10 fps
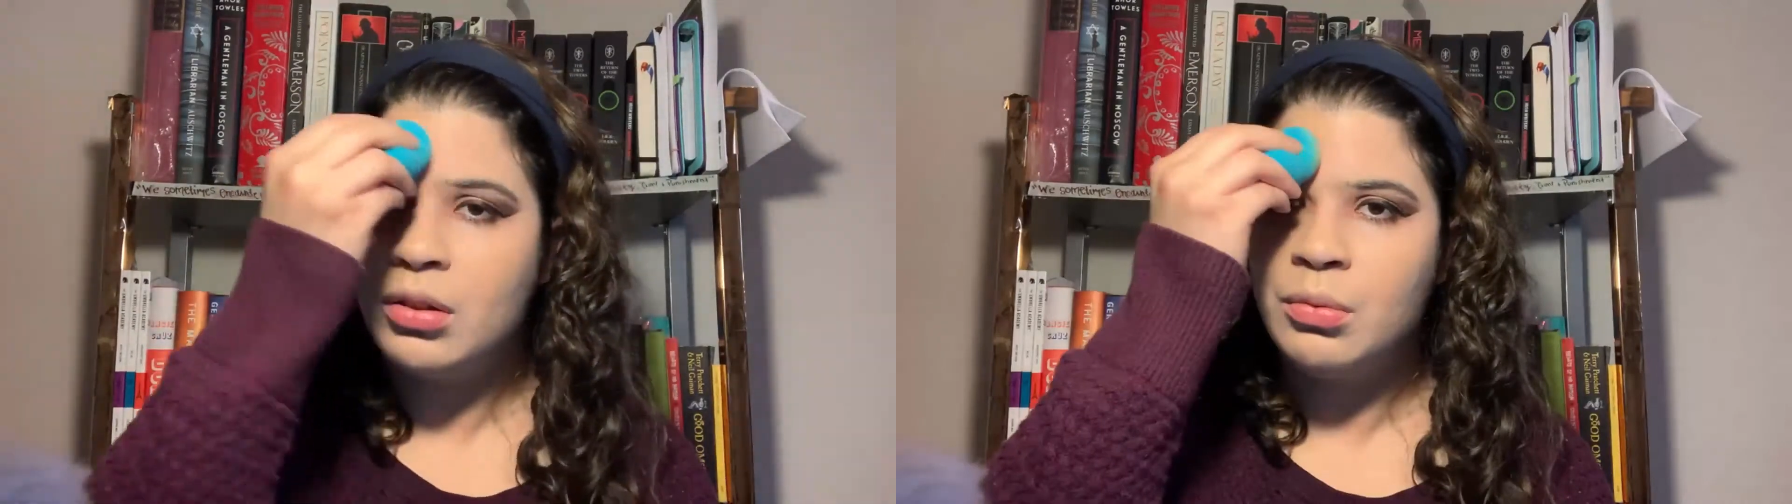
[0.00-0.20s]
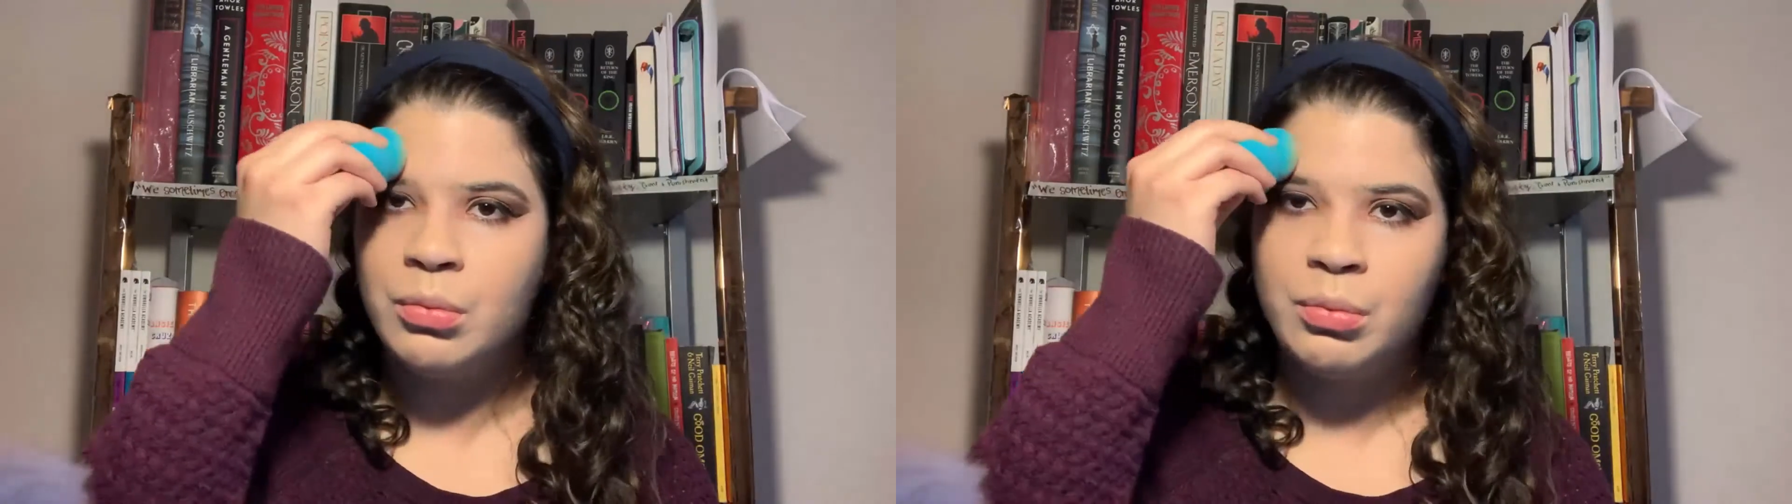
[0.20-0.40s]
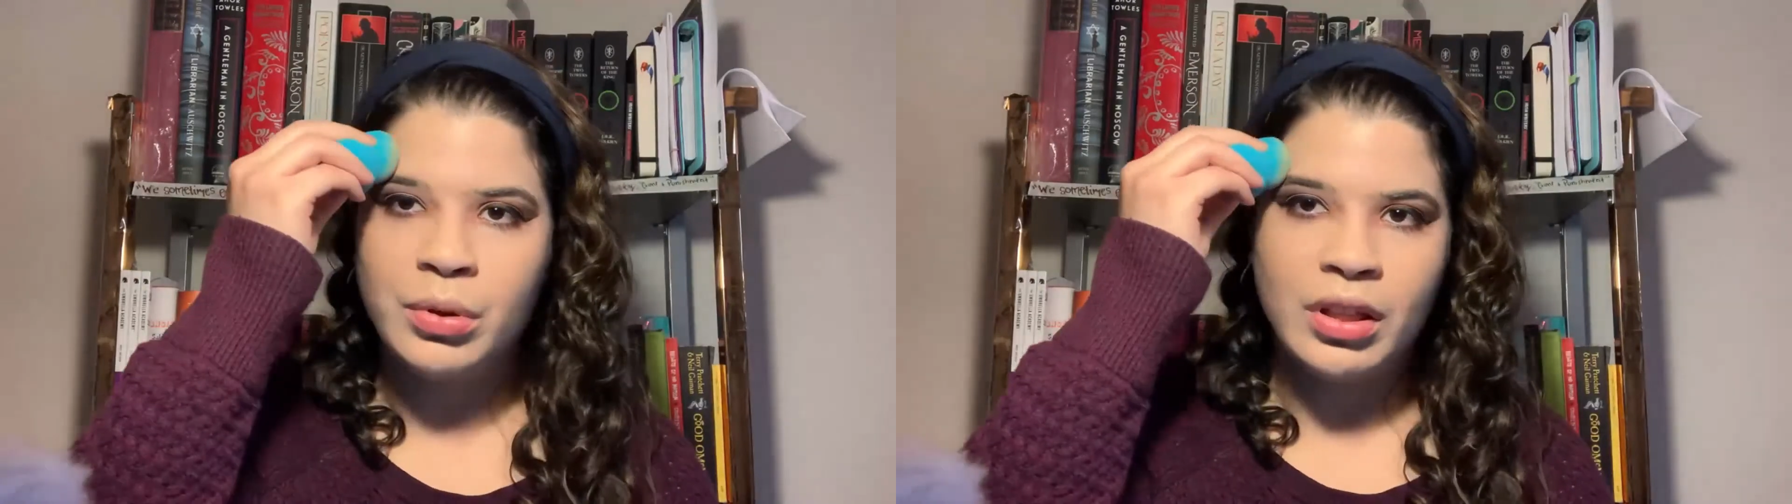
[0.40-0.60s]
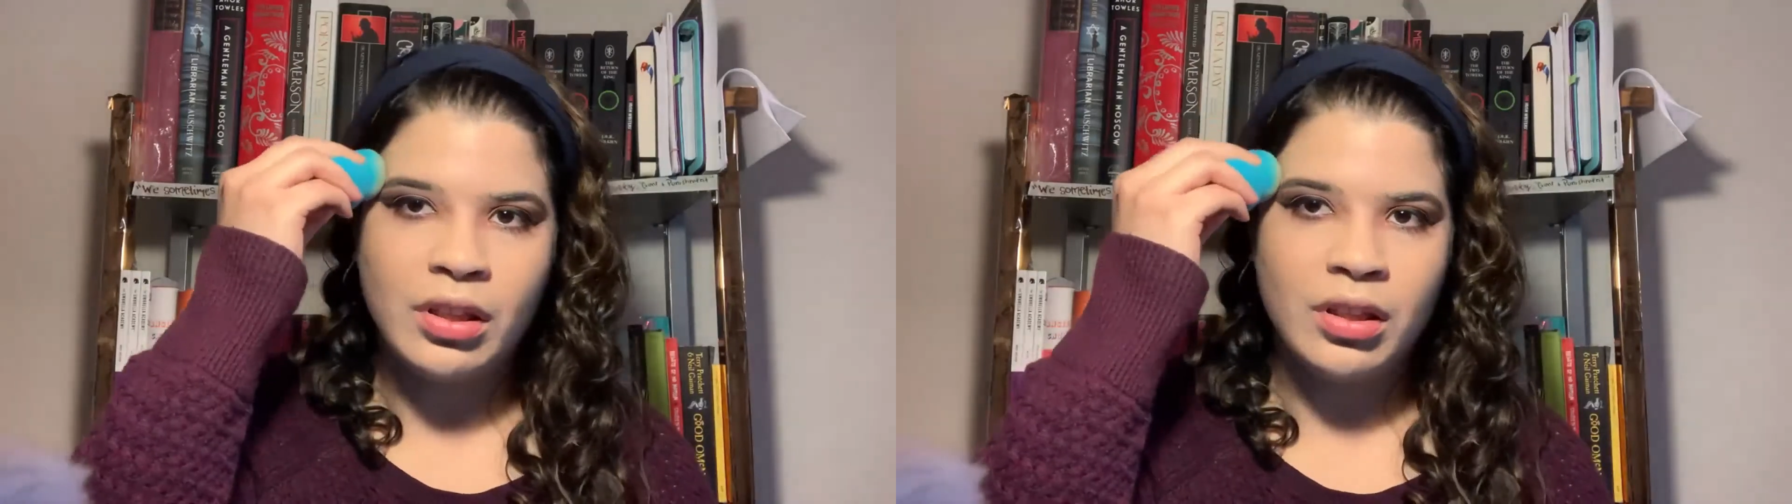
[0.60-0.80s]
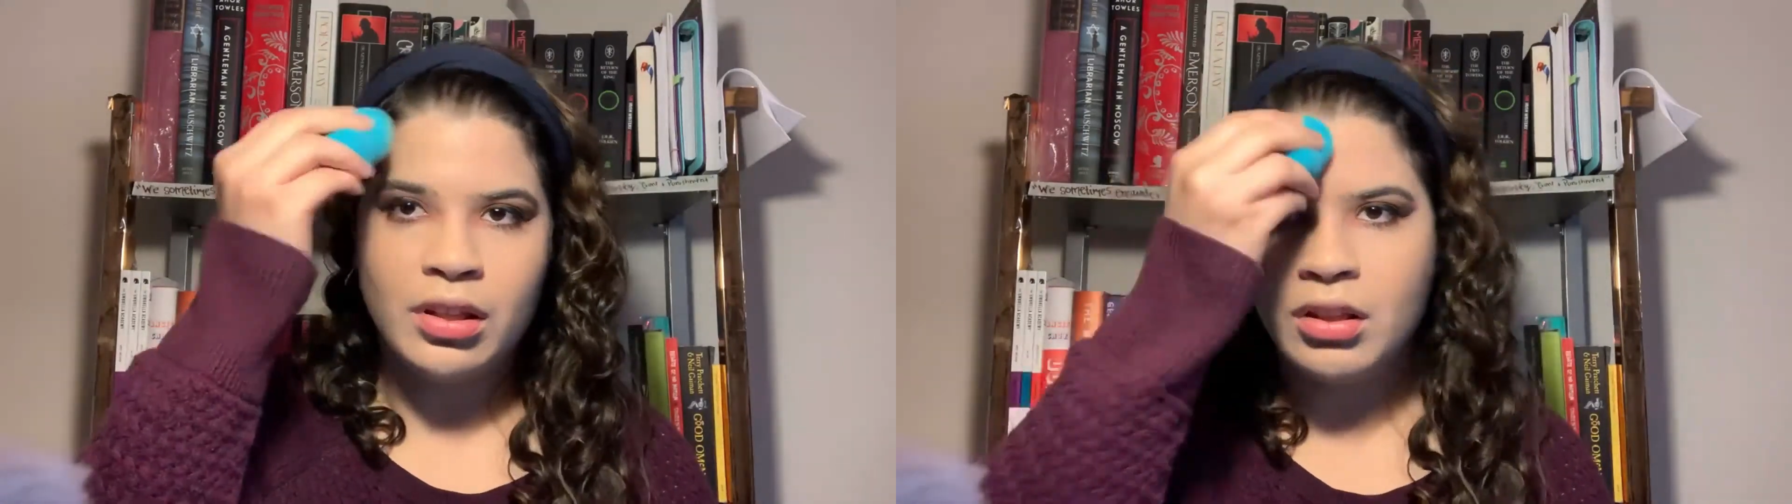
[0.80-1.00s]

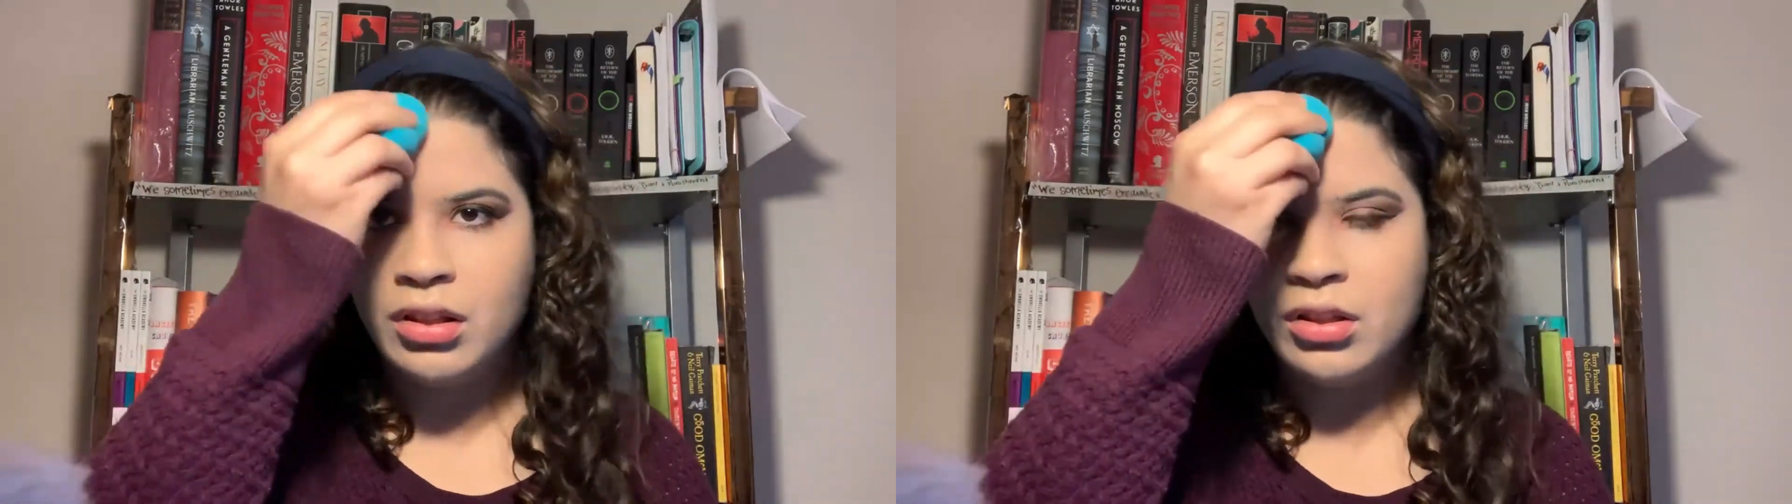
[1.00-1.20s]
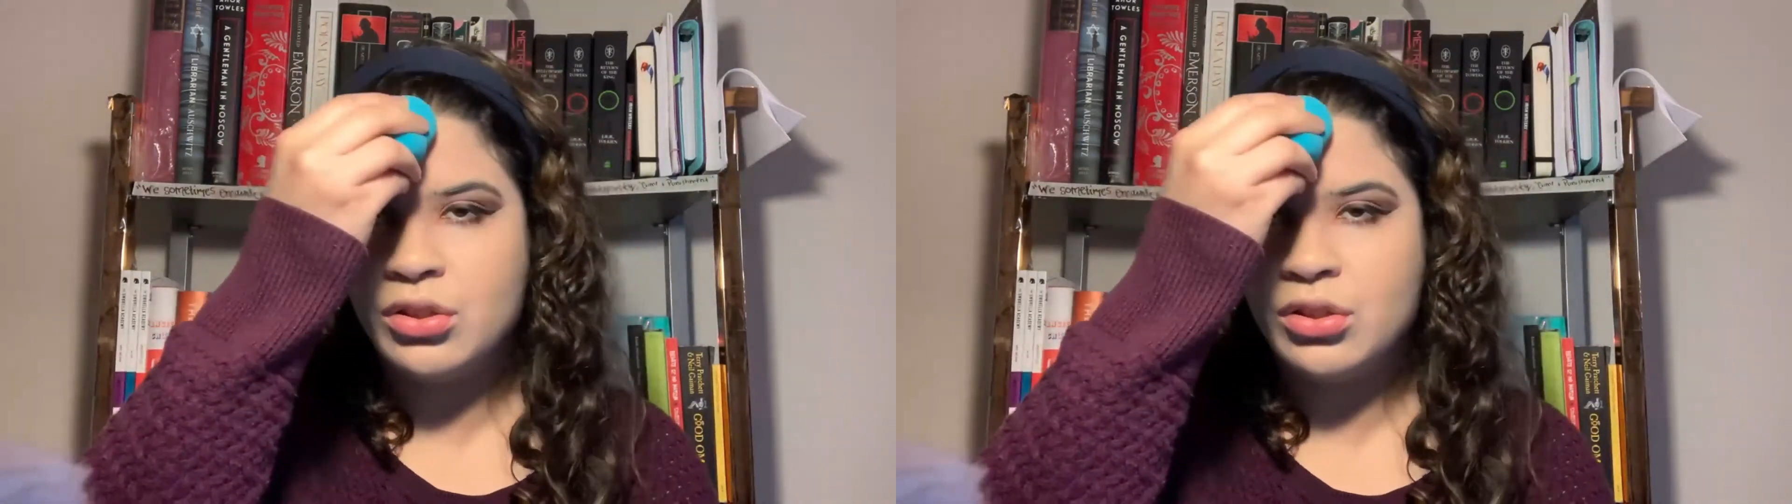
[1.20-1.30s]
with the